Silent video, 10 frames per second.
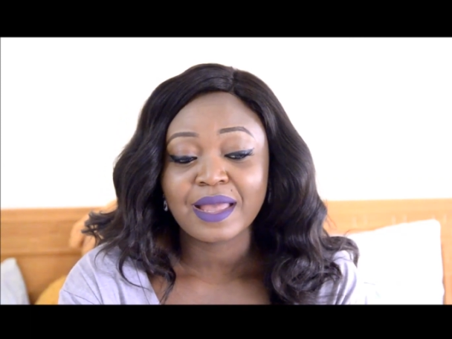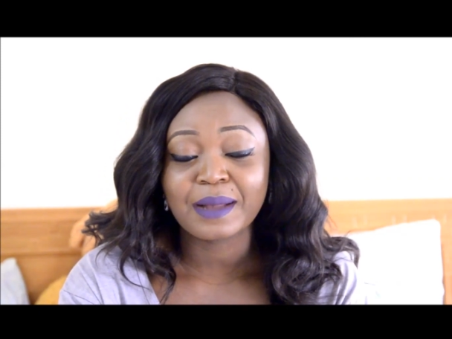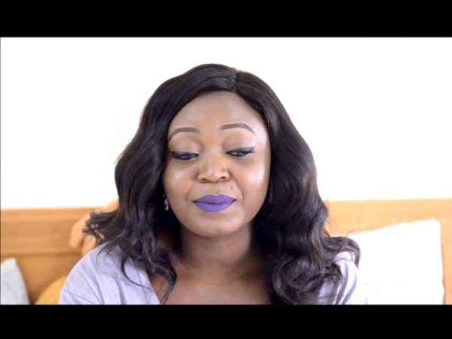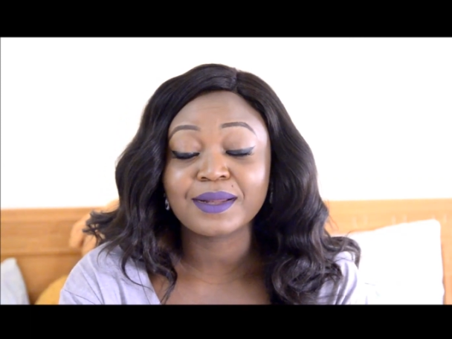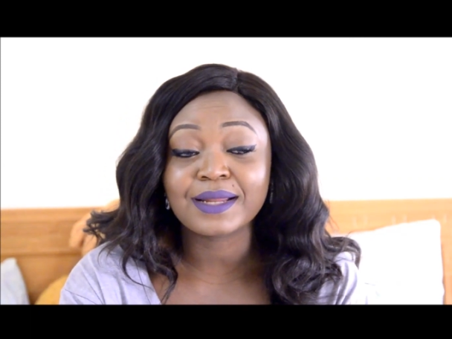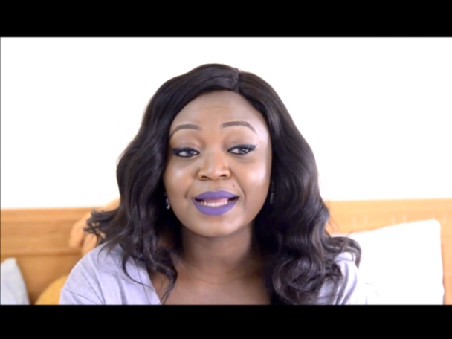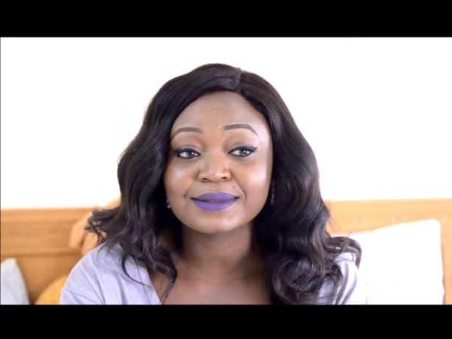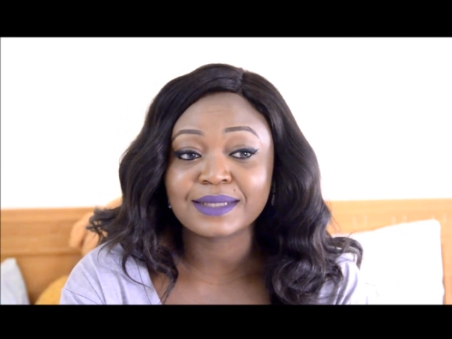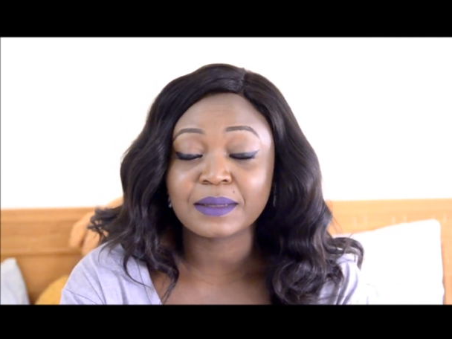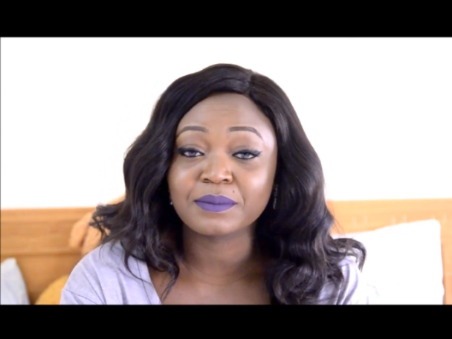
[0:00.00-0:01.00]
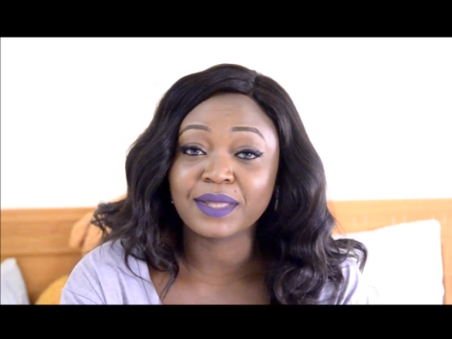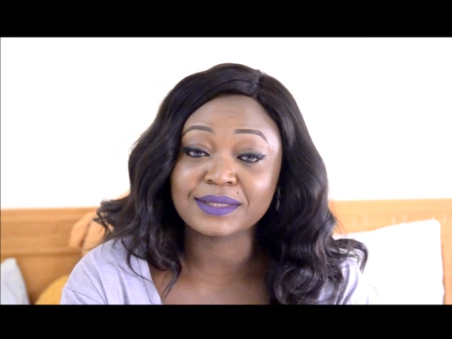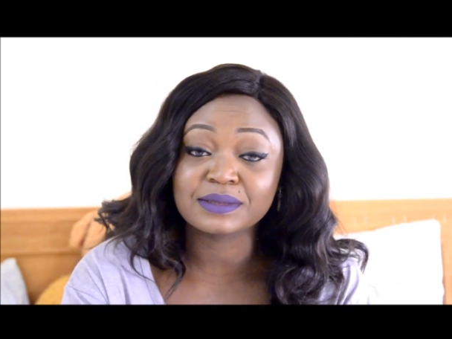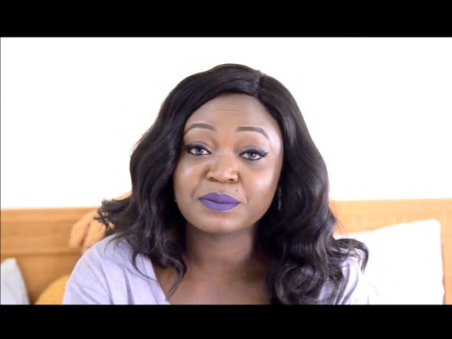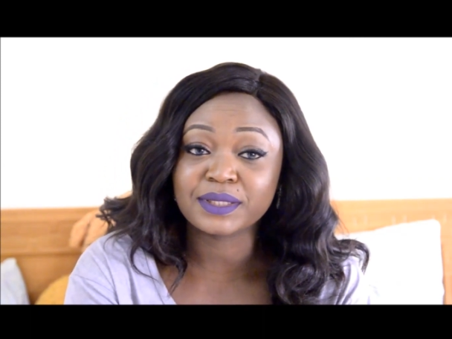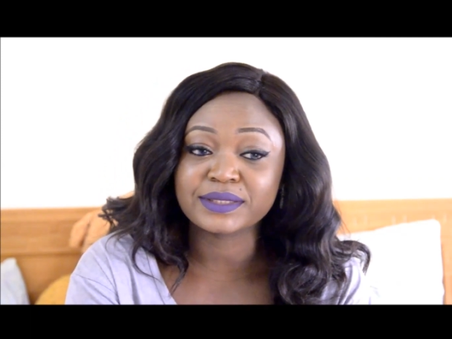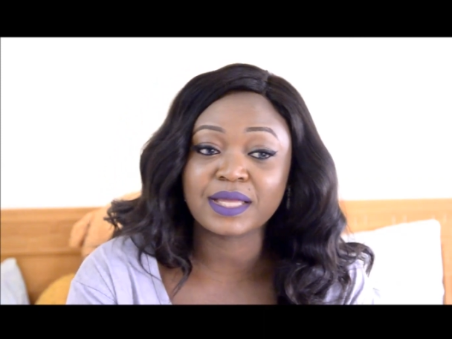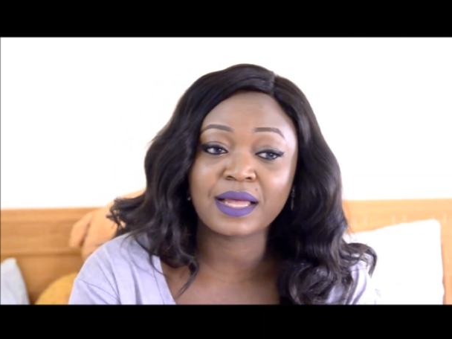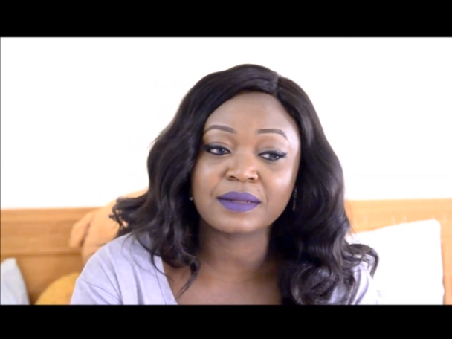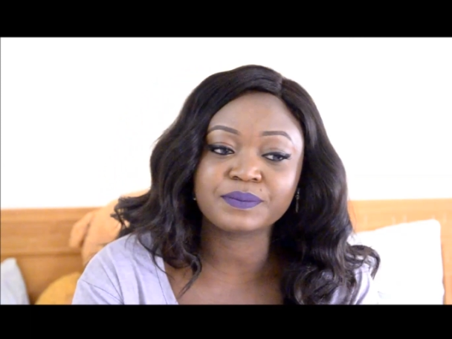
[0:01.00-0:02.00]
I'm glad that I'm getting
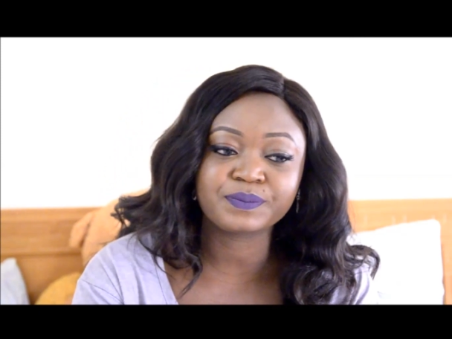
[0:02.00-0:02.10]
better.